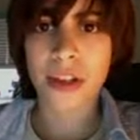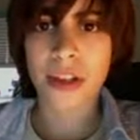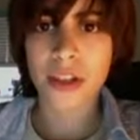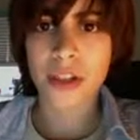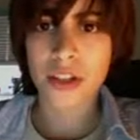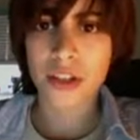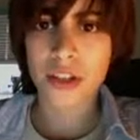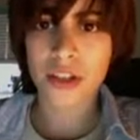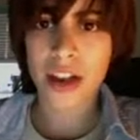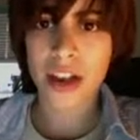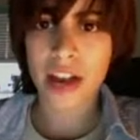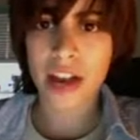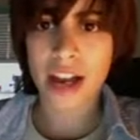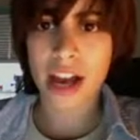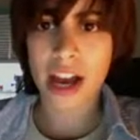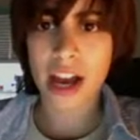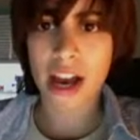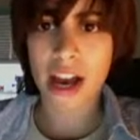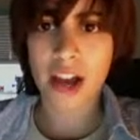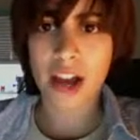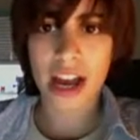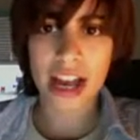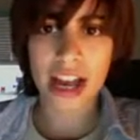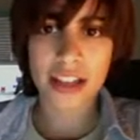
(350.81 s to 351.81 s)
So right
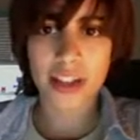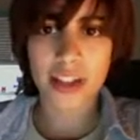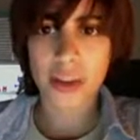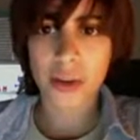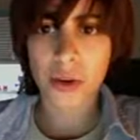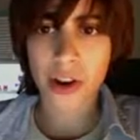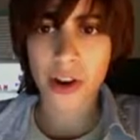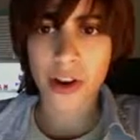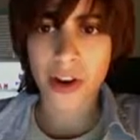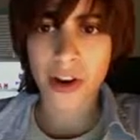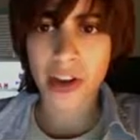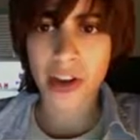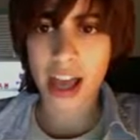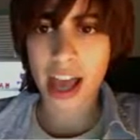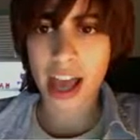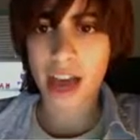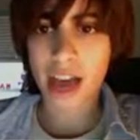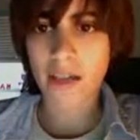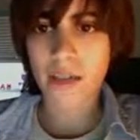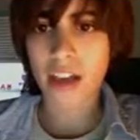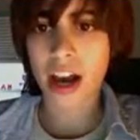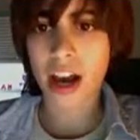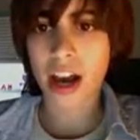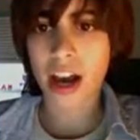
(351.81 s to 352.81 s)
now, as you heard, I
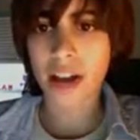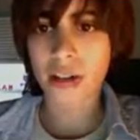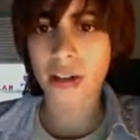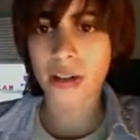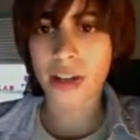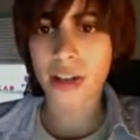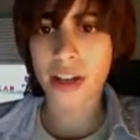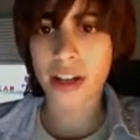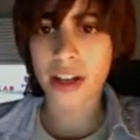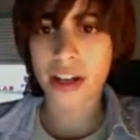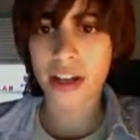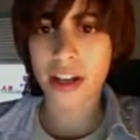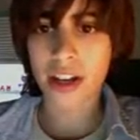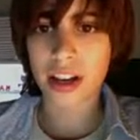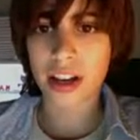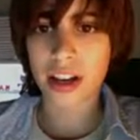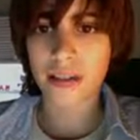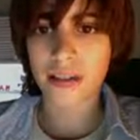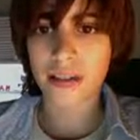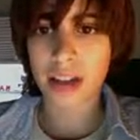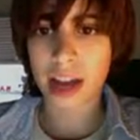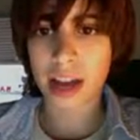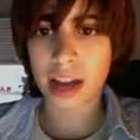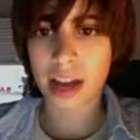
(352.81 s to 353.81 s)
have an ocarina
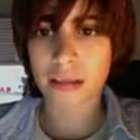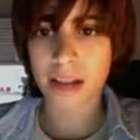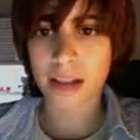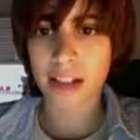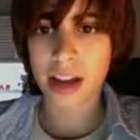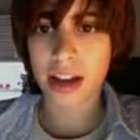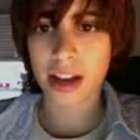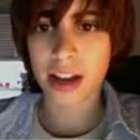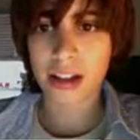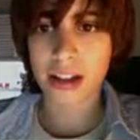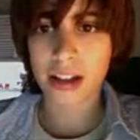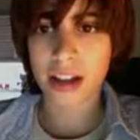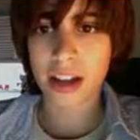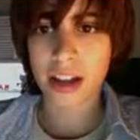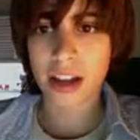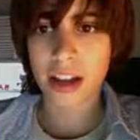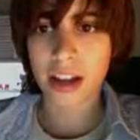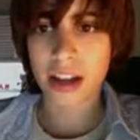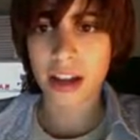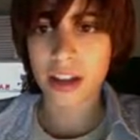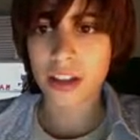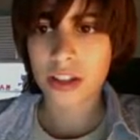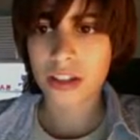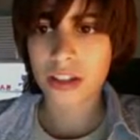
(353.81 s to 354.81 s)
of time sound.
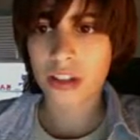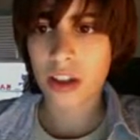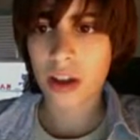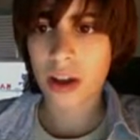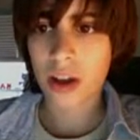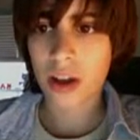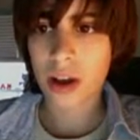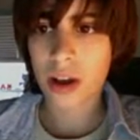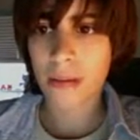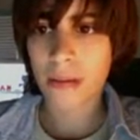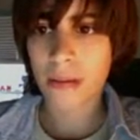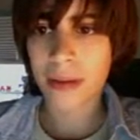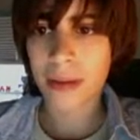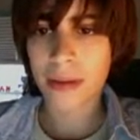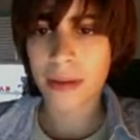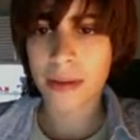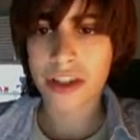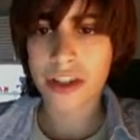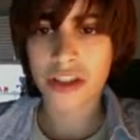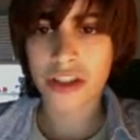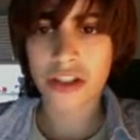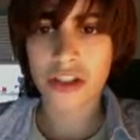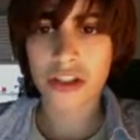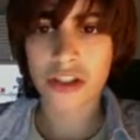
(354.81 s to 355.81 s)
So I'm pretty
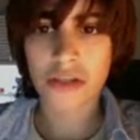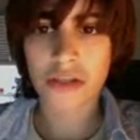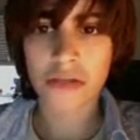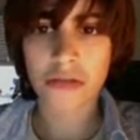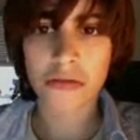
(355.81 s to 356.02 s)
much...